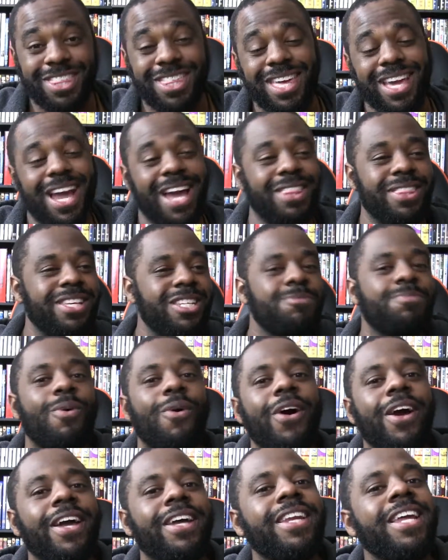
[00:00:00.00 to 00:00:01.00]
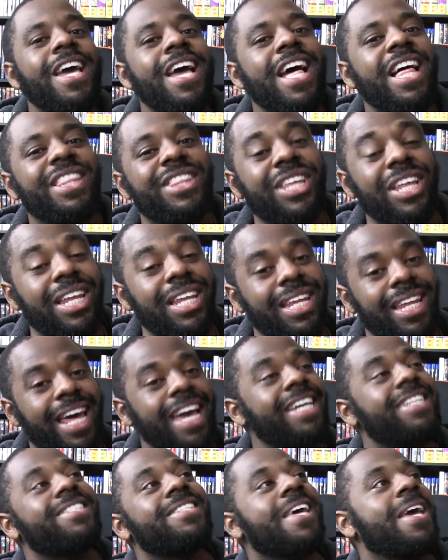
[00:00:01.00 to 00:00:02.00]
thing, at this point, the
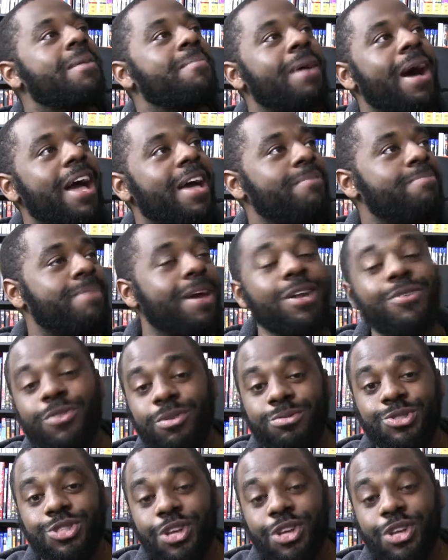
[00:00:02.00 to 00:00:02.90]
lights in my bedroom